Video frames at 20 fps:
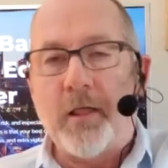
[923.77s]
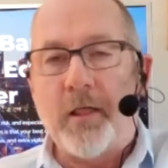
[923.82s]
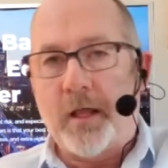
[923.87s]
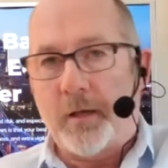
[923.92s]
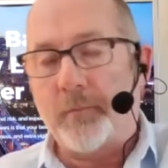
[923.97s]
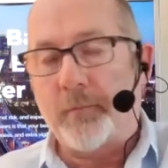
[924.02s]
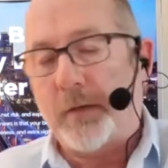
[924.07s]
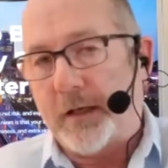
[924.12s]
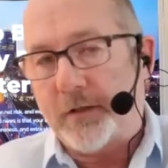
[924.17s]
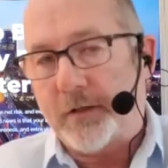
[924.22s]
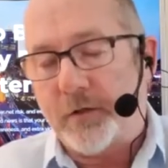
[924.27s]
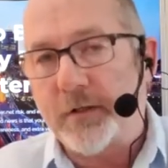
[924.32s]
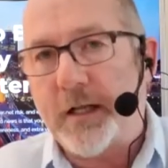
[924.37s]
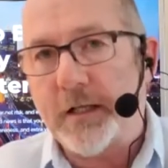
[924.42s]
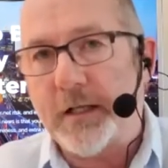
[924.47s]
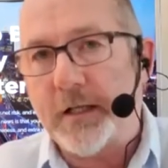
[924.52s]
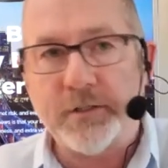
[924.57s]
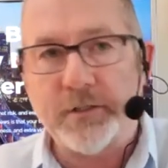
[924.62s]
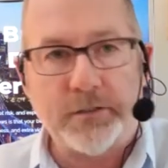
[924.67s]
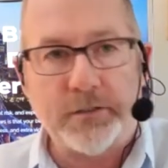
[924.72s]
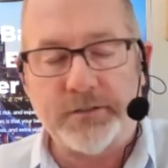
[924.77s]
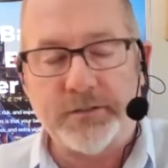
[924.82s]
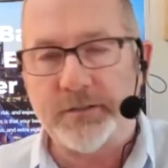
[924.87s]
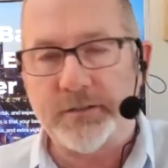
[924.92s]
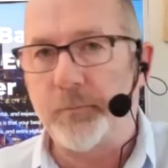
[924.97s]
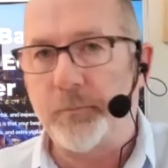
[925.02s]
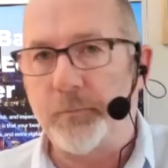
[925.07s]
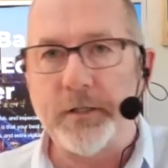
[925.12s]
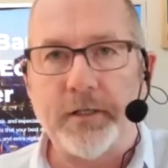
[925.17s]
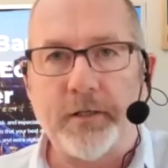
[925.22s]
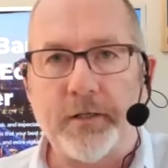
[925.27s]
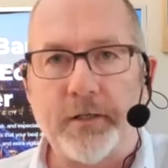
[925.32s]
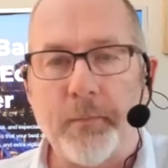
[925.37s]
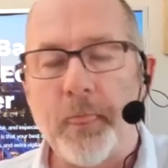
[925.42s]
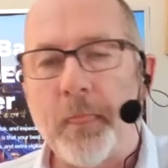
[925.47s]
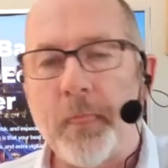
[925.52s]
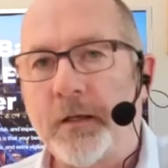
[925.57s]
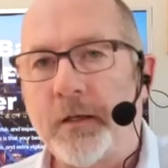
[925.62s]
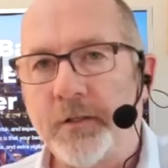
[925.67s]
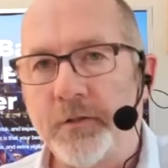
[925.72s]
Um, a credential is simply a
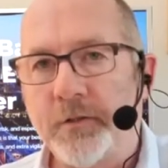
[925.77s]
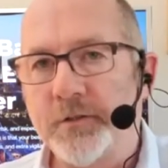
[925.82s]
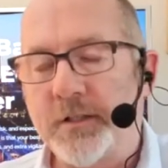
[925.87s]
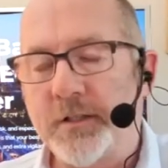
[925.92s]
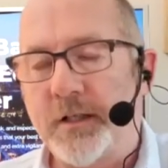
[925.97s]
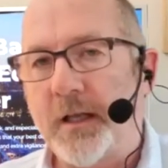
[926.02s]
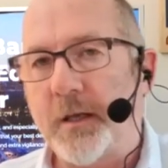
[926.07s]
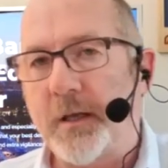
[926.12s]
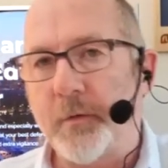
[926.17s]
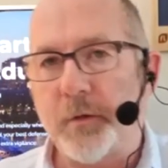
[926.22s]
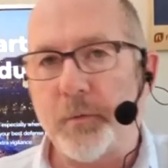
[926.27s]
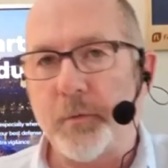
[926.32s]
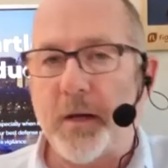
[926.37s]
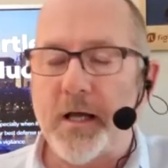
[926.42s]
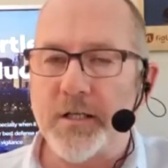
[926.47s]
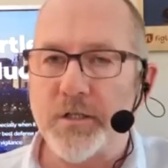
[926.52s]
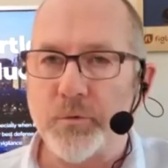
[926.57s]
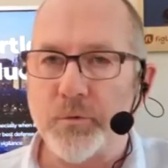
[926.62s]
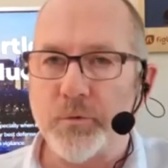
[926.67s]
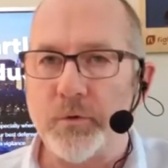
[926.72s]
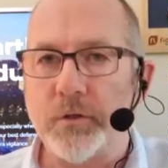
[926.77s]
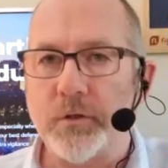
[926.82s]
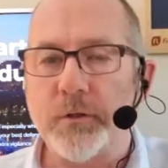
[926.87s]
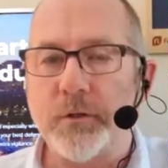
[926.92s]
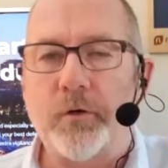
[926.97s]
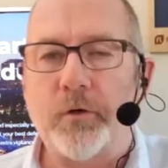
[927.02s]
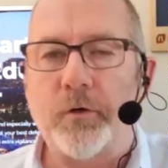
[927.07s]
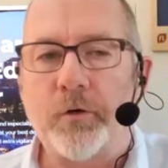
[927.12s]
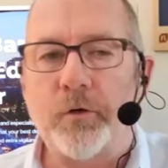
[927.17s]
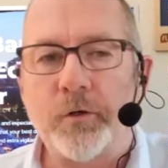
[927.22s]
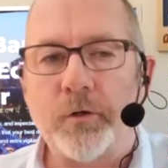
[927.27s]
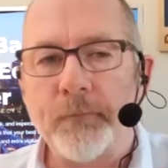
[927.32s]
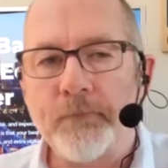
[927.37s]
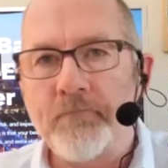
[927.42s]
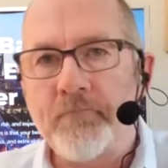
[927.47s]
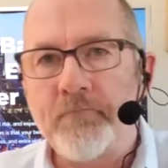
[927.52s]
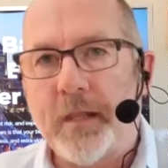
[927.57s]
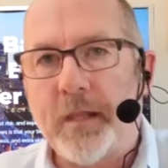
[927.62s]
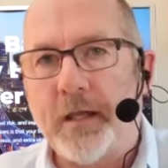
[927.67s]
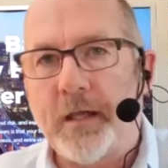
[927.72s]
username and a password or
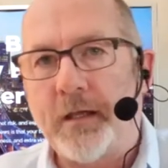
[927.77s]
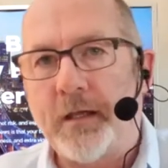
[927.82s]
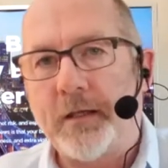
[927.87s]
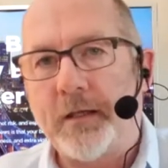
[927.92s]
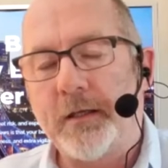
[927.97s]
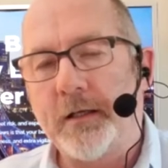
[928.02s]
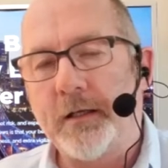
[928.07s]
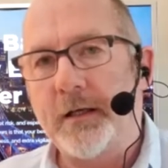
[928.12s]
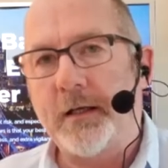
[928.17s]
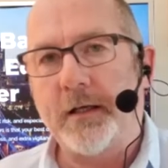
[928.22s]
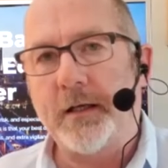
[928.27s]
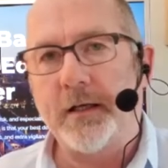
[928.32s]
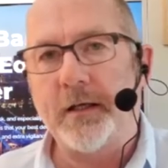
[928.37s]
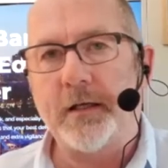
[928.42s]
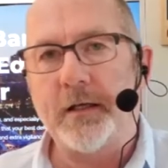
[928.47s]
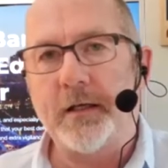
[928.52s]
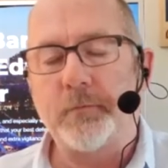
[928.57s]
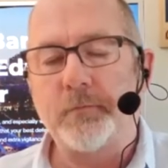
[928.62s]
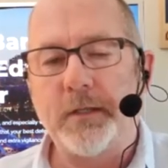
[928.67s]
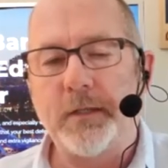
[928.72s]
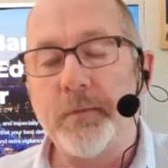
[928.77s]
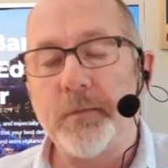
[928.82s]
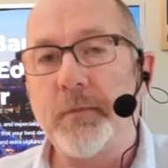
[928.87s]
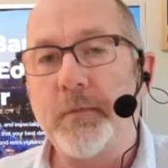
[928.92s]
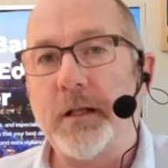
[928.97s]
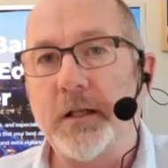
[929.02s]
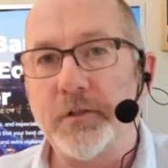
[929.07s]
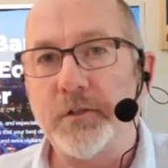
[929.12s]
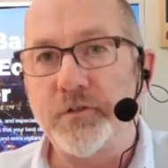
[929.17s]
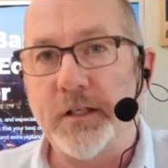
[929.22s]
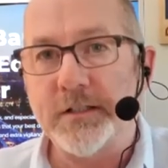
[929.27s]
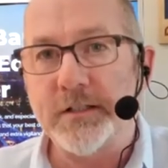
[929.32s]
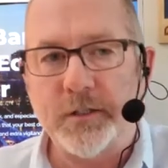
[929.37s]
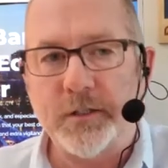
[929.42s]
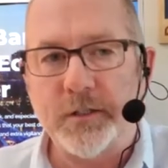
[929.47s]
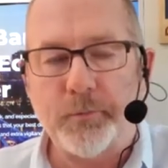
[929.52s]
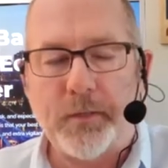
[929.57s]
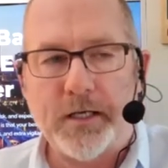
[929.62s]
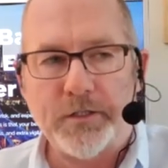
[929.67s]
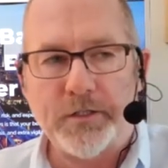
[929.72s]
a, a uh, um, email address and
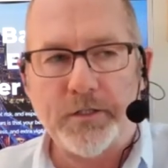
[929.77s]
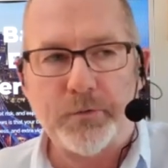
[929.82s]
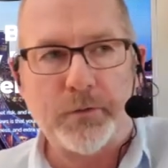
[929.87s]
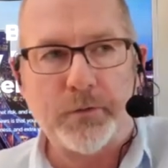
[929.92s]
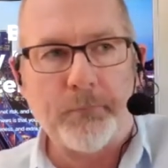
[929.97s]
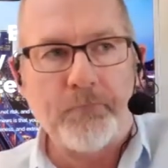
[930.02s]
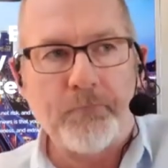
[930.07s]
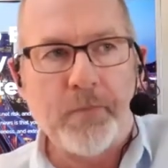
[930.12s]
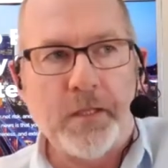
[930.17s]
a password.